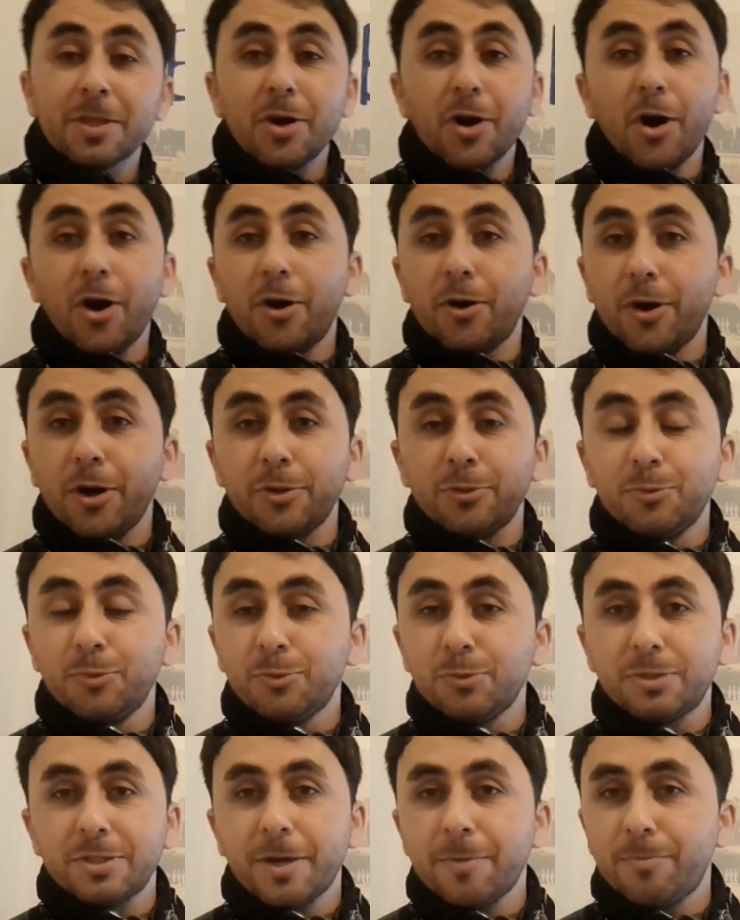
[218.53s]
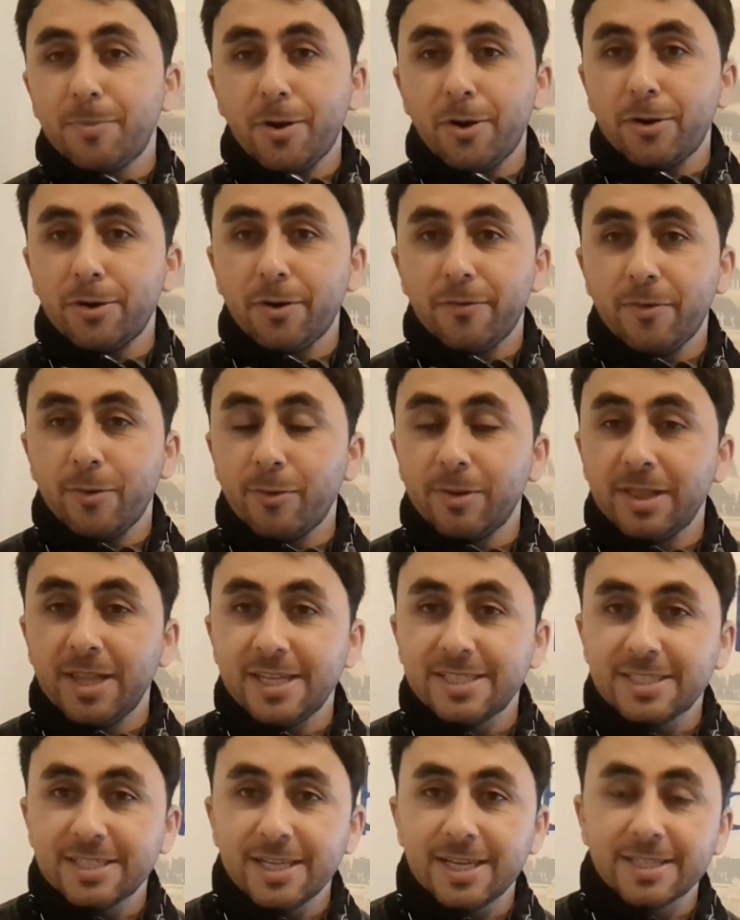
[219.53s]
or some part of our
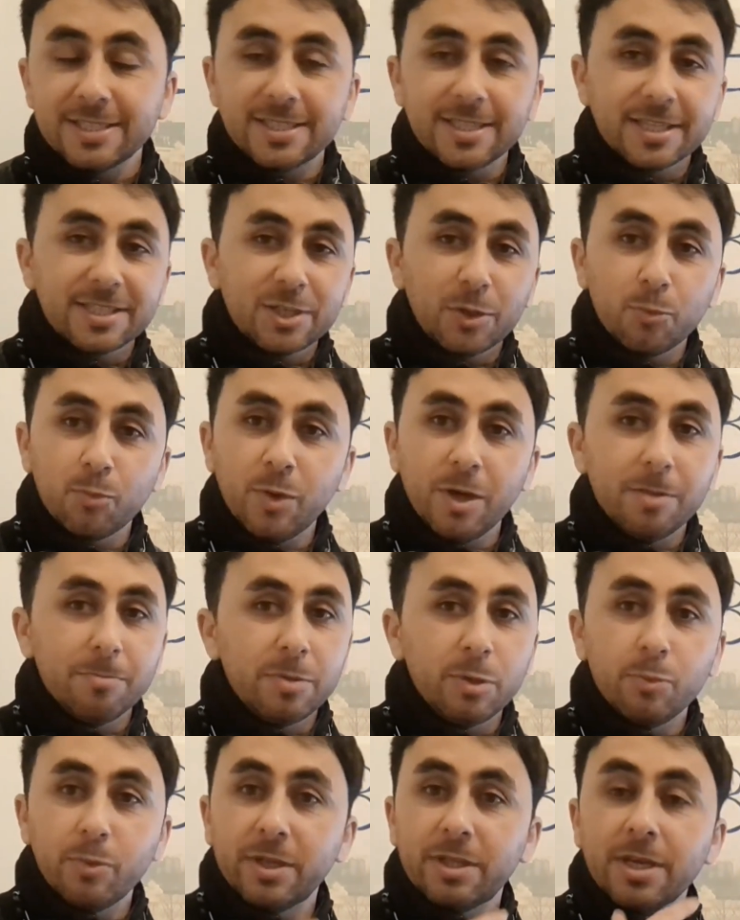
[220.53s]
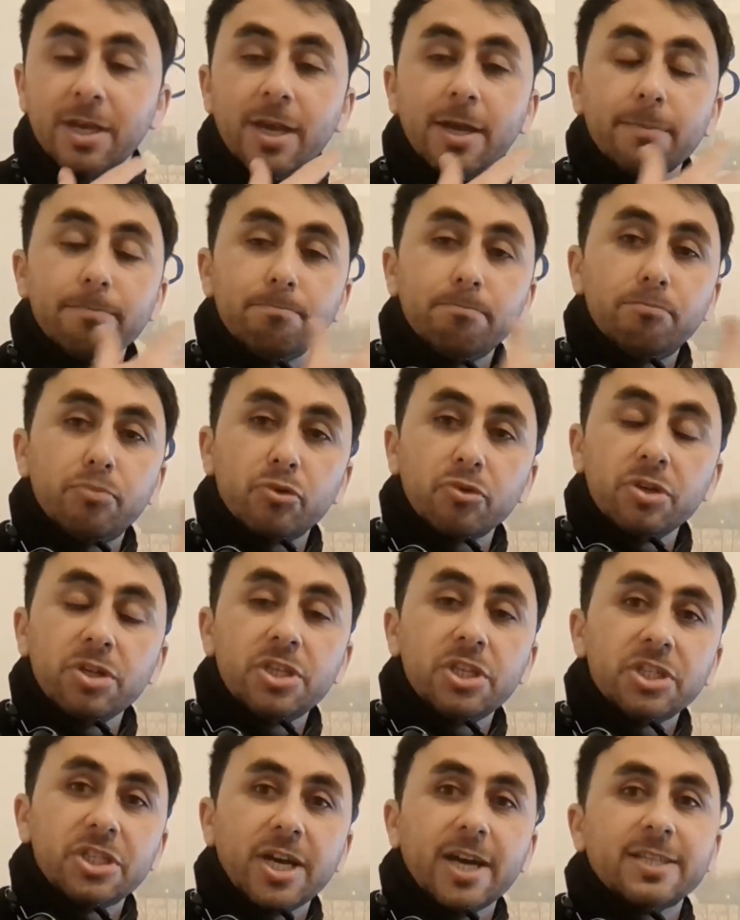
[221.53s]
listening section will be with
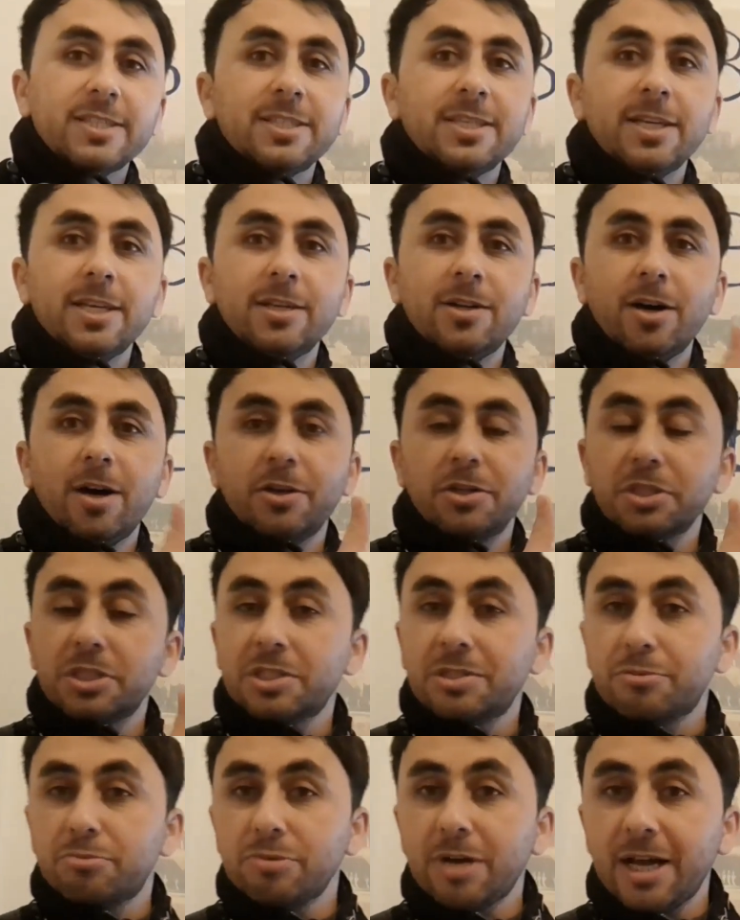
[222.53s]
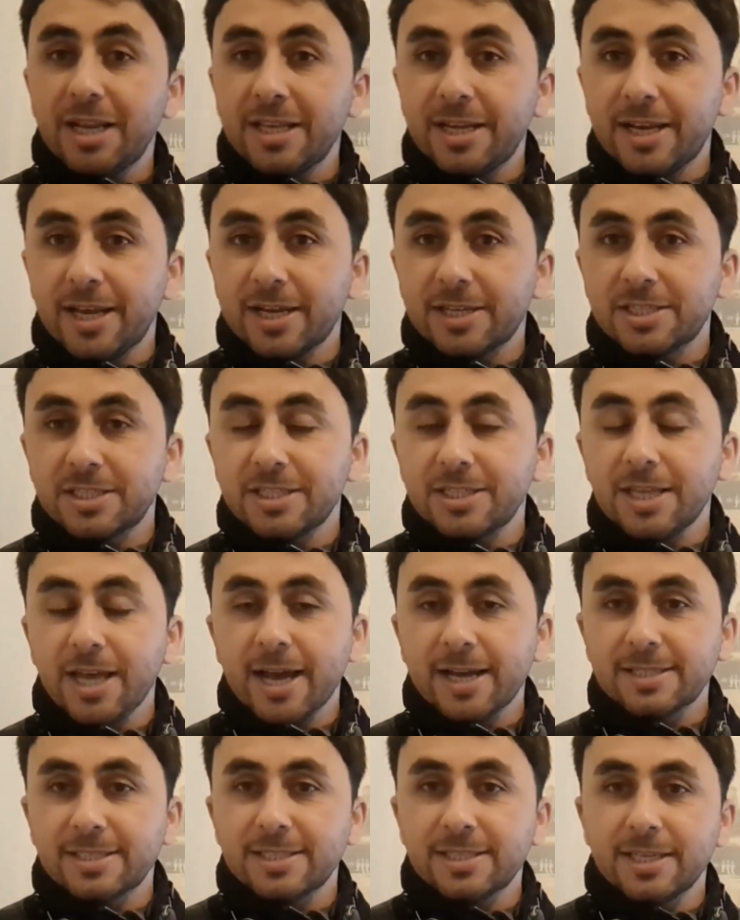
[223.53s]
British accent or Australian
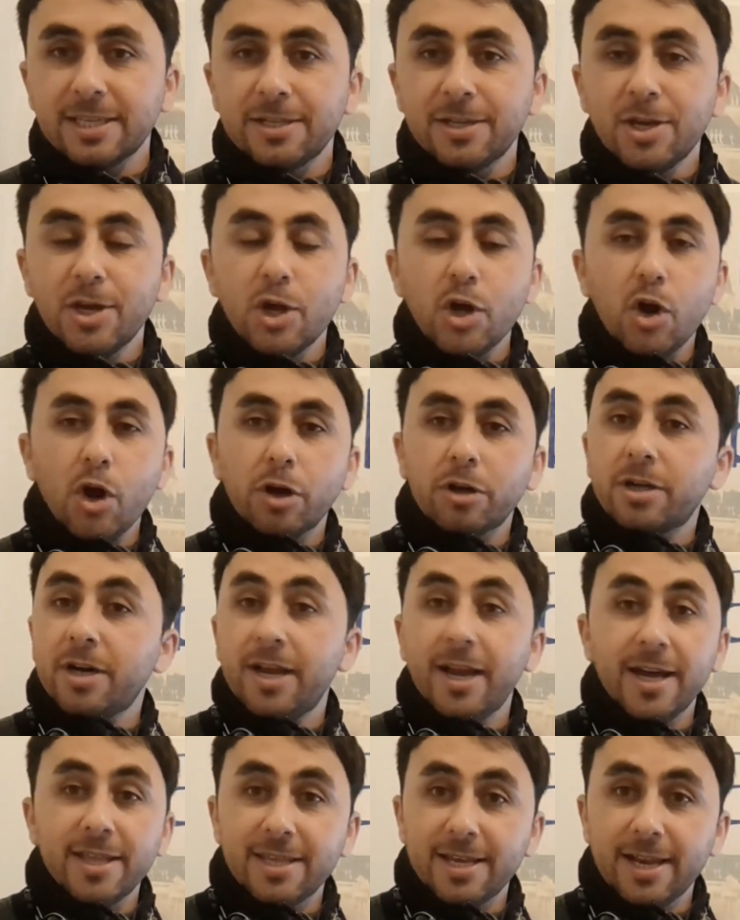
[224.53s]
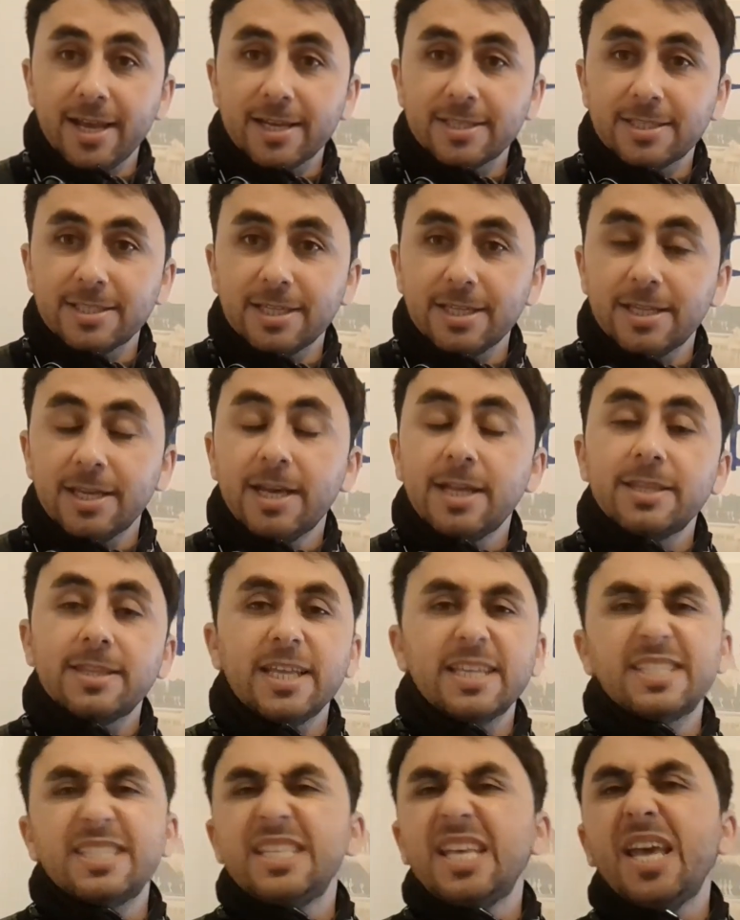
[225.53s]
accent or Canadian accent. The
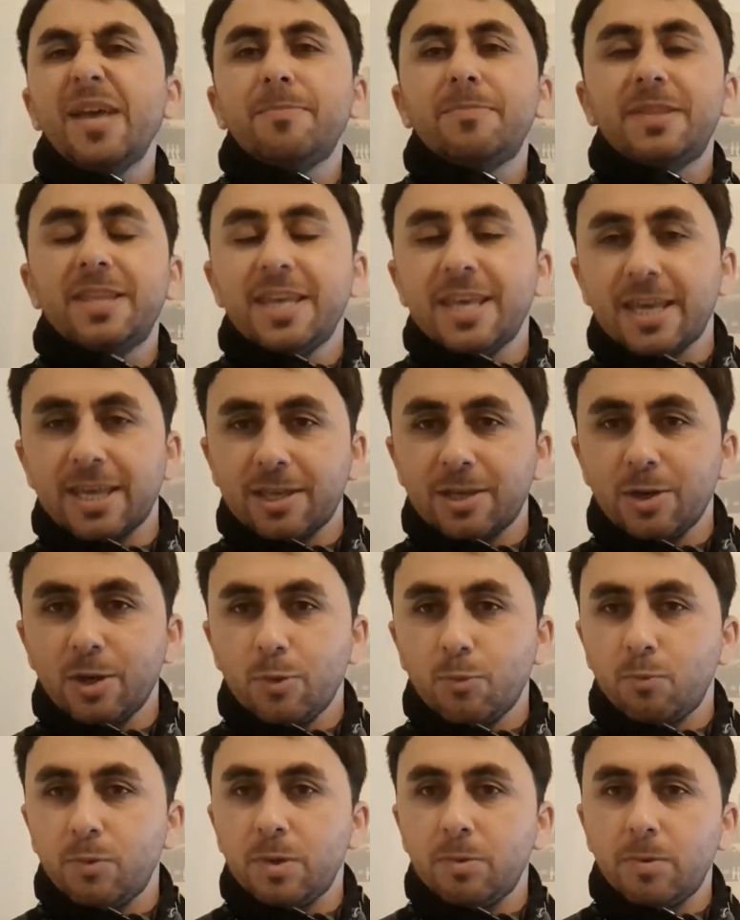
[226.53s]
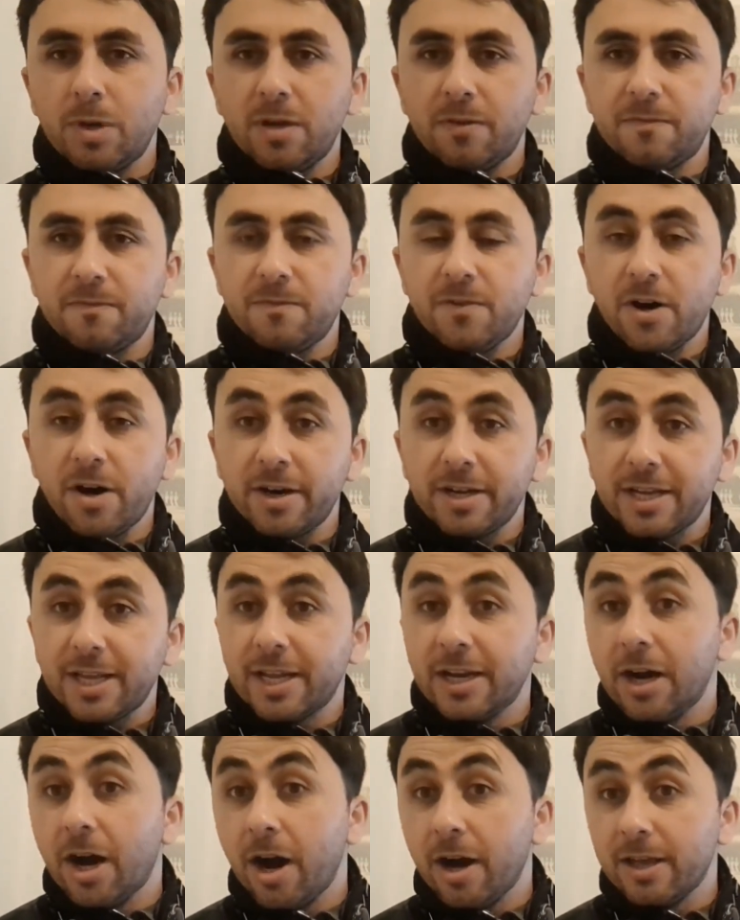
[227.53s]
same thing we will find in
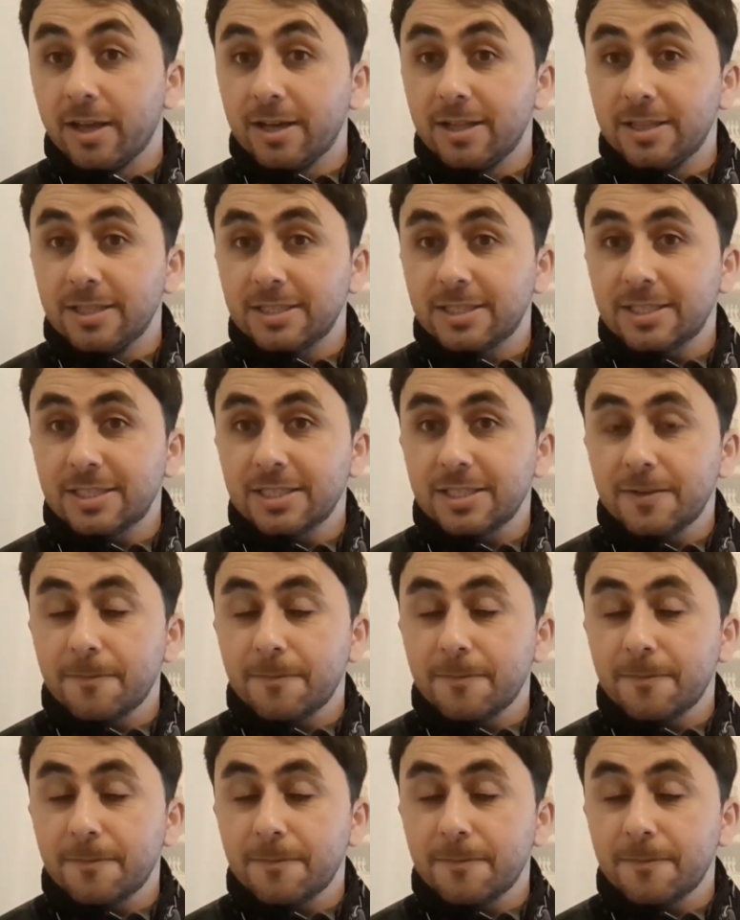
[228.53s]
IELTS.